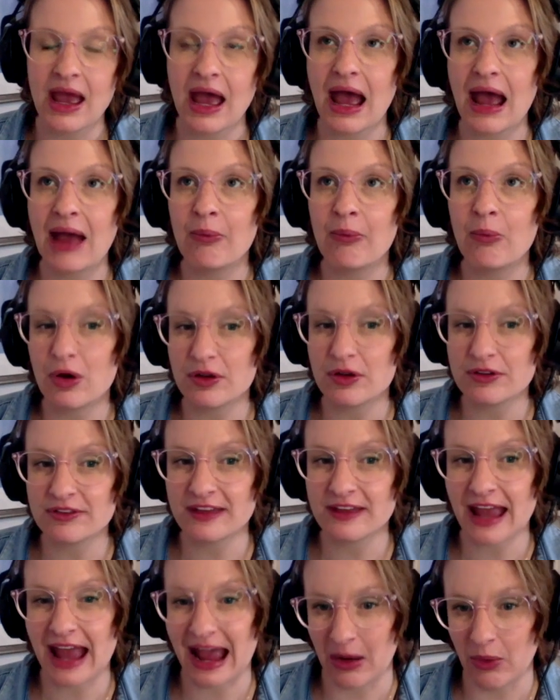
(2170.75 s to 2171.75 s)
and what's
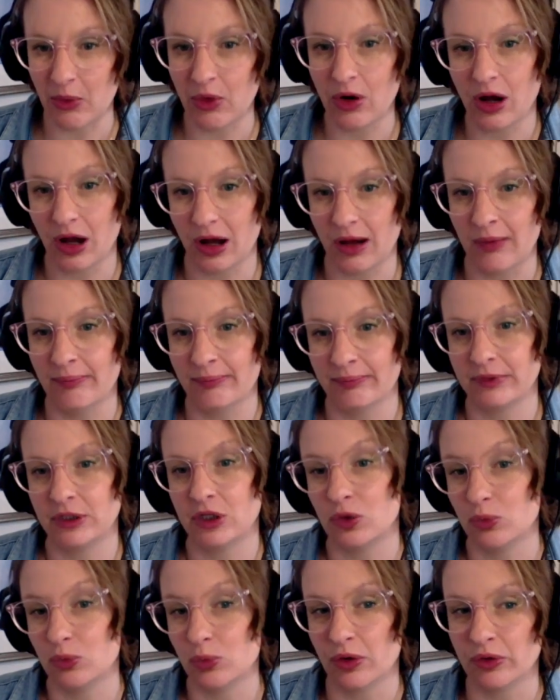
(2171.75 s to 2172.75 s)
the outcome
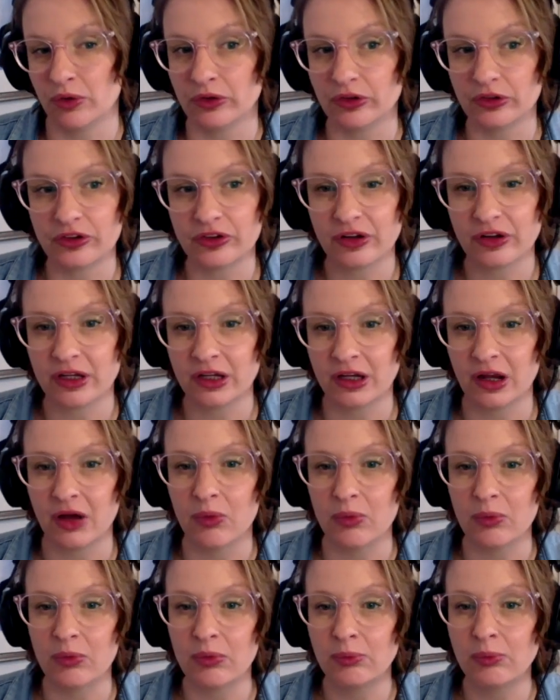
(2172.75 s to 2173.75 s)
you want.
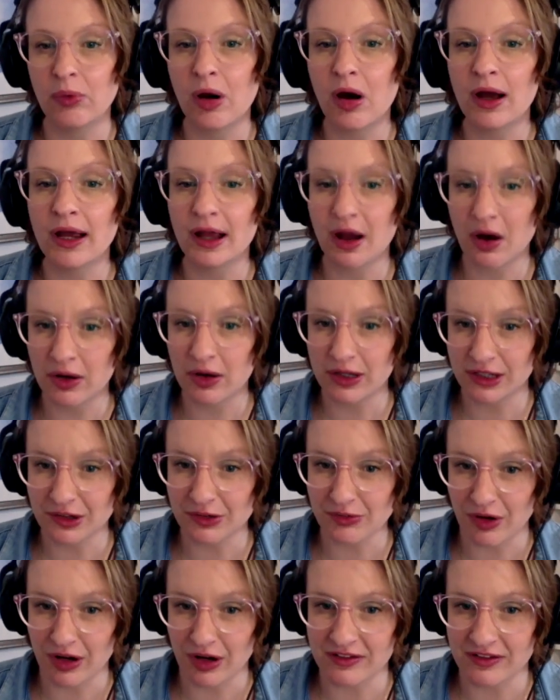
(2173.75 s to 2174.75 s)
Why are you
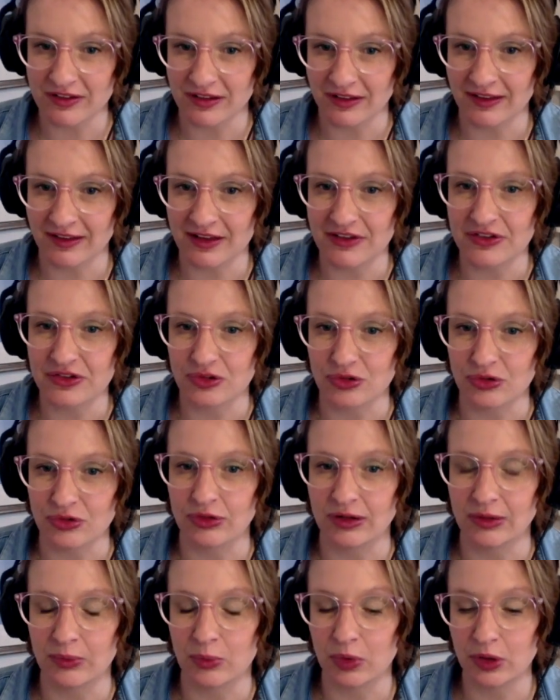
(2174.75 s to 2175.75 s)
writing that
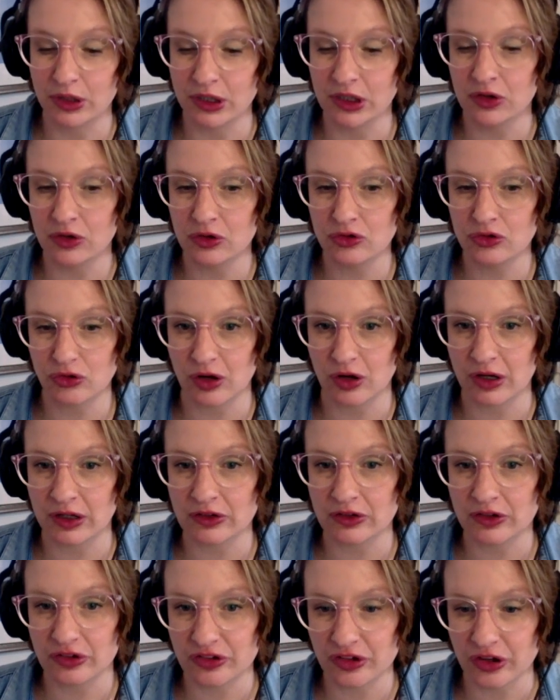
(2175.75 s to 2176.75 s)
story? What are you trying
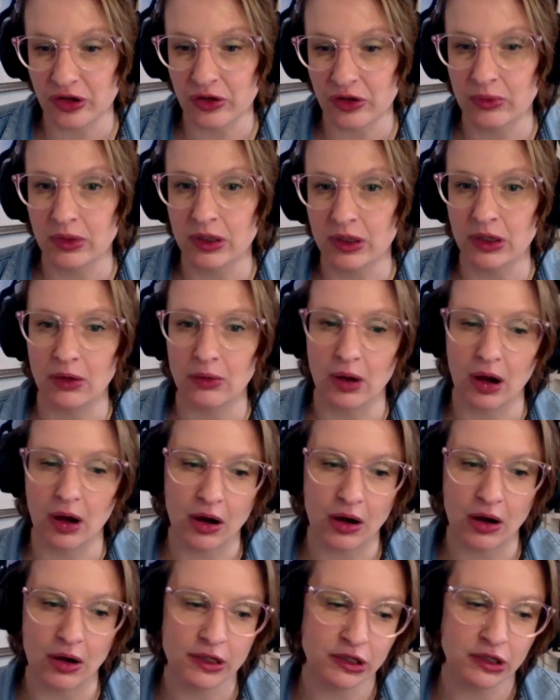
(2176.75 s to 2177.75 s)
to do?
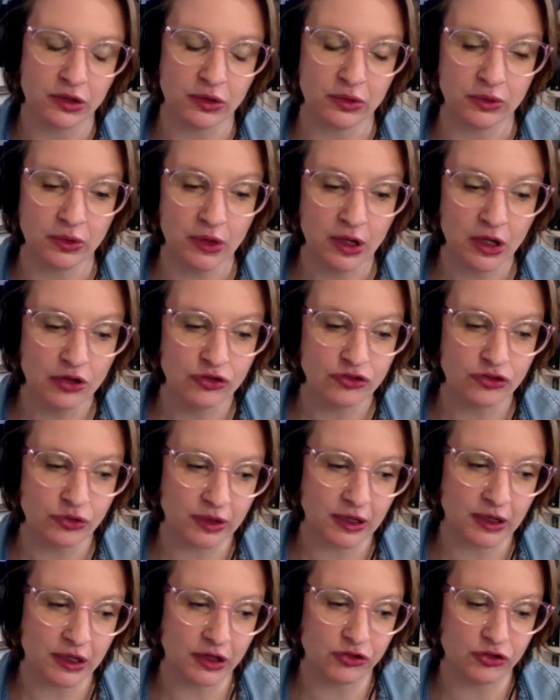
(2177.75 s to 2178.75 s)
Are you
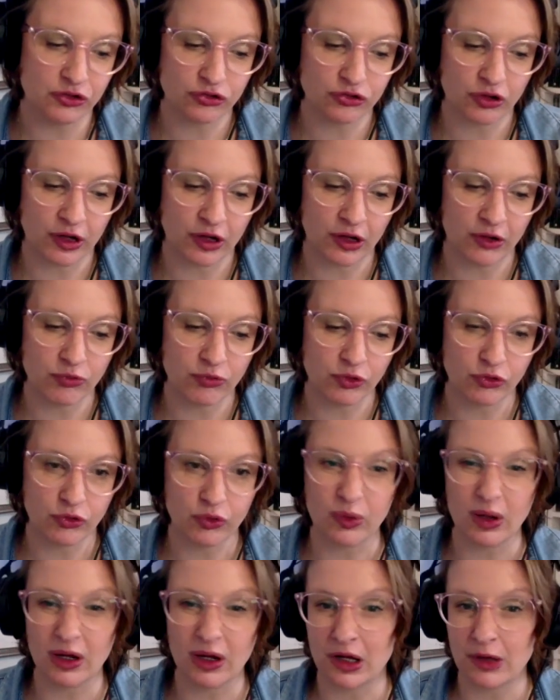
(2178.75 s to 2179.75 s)
doing it because you're trying to
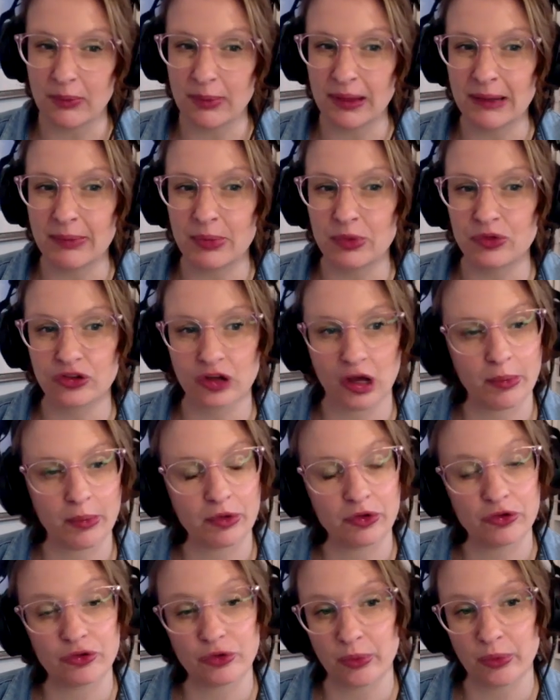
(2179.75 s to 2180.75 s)
recruit a load of people to come
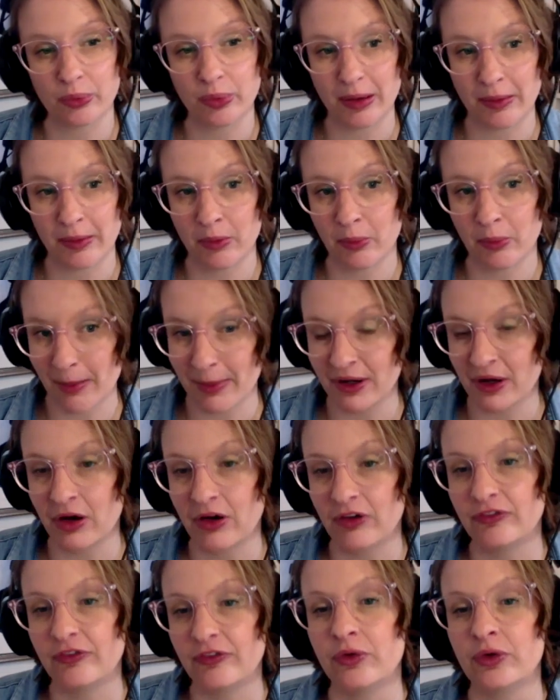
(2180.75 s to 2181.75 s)
onto a
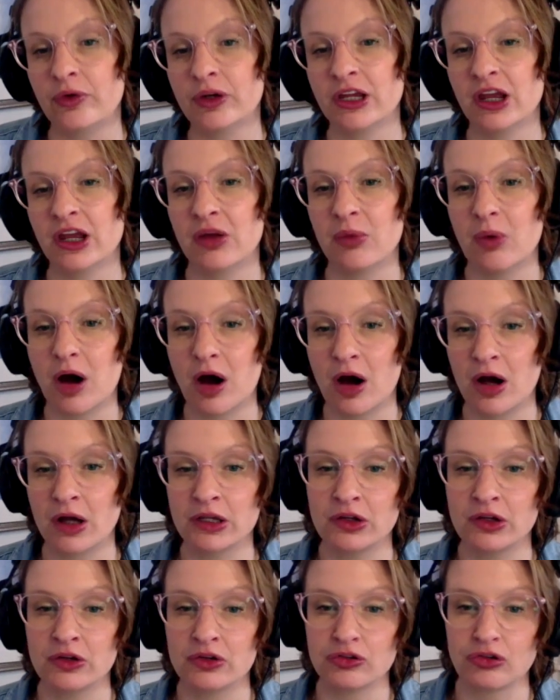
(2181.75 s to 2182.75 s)
webinar for you?
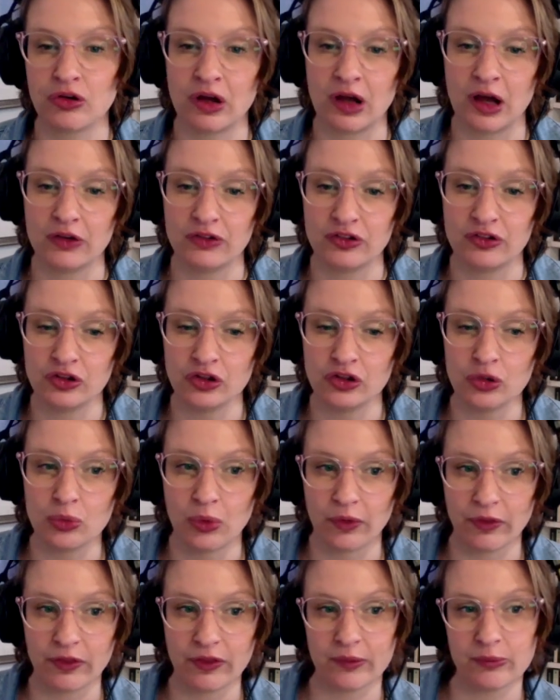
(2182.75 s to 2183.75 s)
Do you
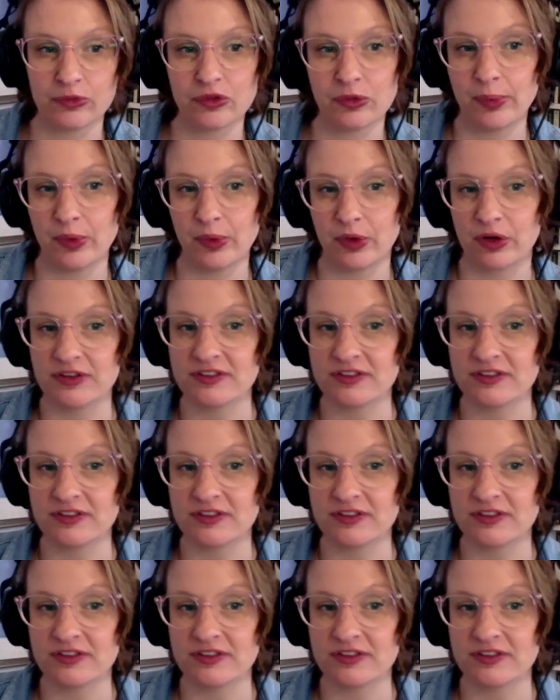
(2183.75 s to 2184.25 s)
want them to book a